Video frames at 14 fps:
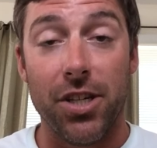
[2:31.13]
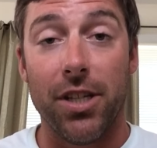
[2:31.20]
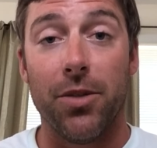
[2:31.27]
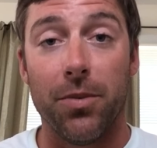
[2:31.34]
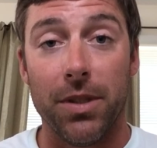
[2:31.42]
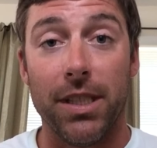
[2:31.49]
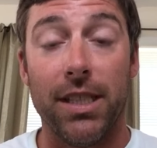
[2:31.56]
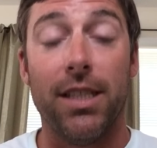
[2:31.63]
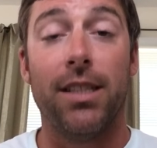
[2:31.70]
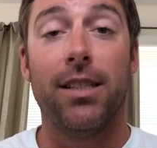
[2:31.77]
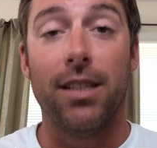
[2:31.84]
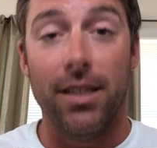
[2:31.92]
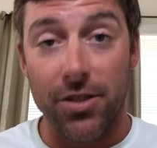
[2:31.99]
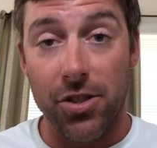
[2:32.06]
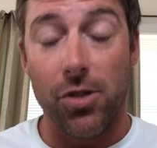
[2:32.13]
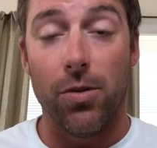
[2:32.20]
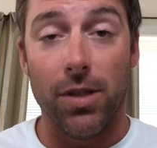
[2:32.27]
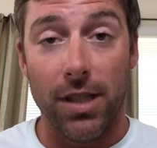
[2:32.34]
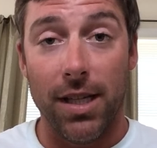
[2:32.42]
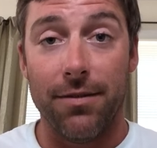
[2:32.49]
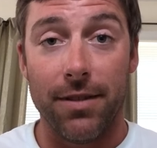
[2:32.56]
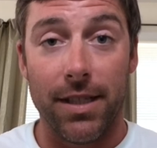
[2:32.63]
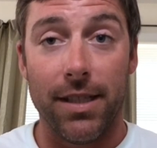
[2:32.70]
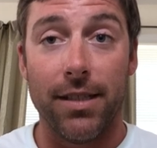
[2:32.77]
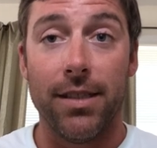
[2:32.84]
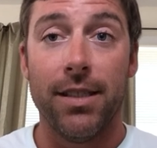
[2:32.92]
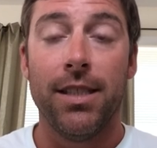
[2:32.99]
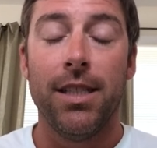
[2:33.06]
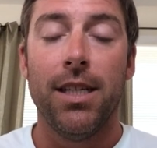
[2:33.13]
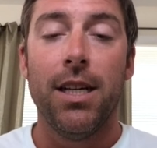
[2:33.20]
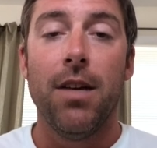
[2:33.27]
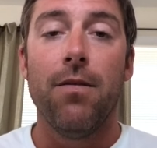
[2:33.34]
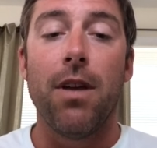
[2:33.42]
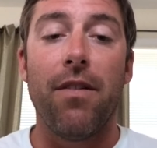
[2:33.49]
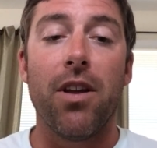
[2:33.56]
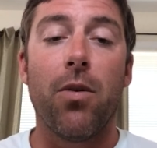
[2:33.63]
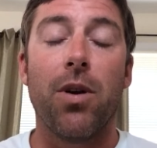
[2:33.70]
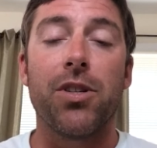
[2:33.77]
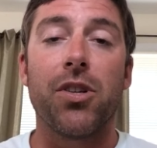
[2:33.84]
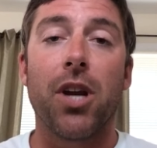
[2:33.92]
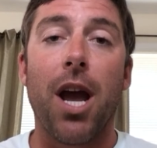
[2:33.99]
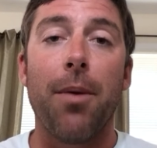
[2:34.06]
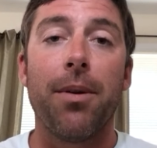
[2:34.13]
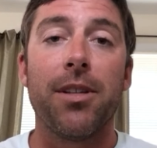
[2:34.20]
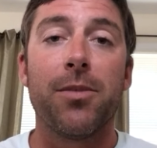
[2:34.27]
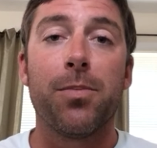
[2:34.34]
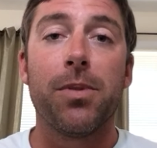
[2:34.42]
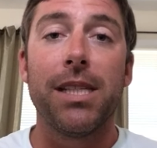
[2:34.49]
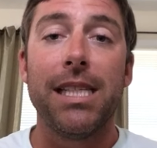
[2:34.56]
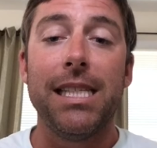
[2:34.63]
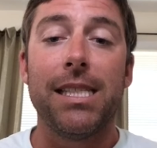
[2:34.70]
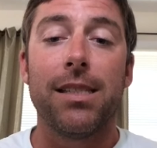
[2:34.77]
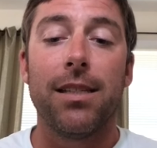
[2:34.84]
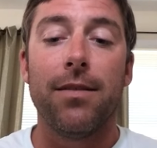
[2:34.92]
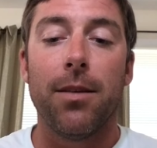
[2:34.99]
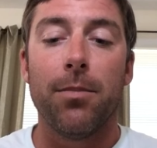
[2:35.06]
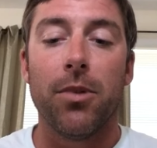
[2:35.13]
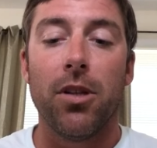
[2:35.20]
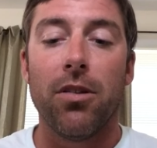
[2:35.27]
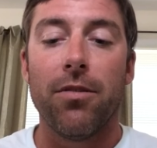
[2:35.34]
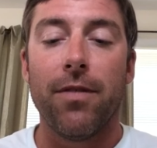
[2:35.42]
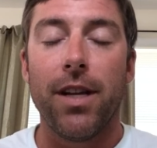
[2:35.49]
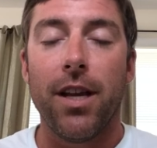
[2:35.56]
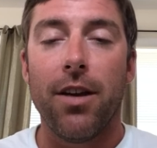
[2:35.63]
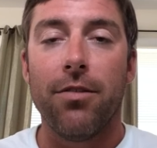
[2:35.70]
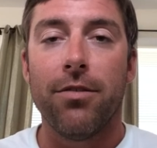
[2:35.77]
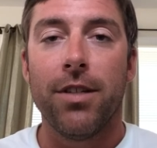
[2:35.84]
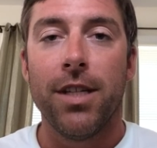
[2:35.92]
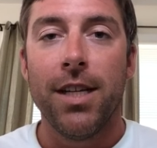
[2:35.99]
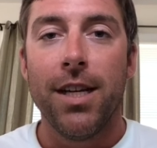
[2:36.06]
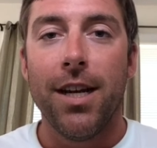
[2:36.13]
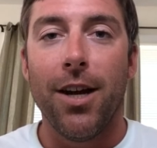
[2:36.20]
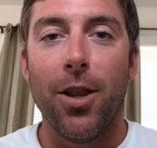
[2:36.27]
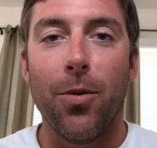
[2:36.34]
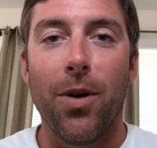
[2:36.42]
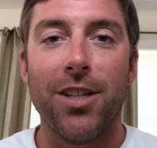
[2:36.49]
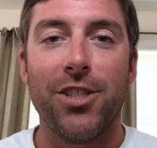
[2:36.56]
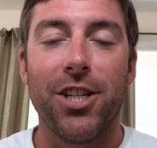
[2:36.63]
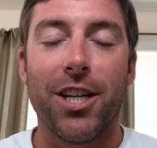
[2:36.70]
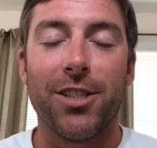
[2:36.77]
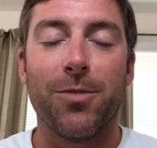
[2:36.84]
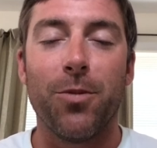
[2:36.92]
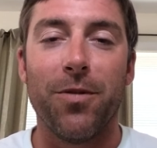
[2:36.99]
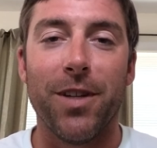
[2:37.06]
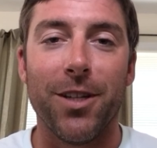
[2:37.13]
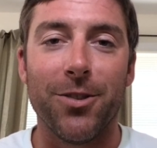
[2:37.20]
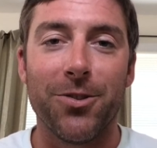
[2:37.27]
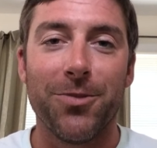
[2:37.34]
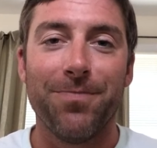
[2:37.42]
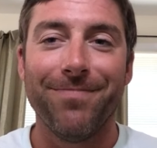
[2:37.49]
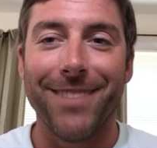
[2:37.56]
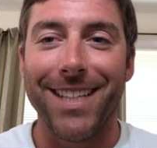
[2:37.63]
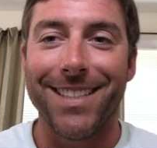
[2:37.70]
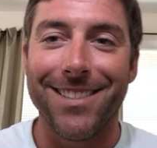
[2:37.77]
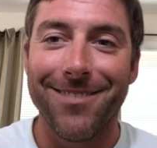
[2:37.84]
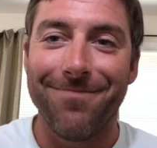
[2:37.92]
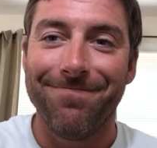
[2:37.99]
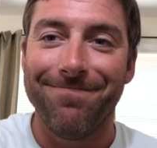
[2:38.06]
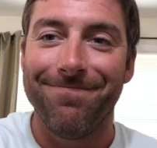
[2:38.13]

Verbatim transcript: Genuinely enjoy life again. If you have any questions or comments, please leave them below the video. Otherwise, check out some more videos. Thanks.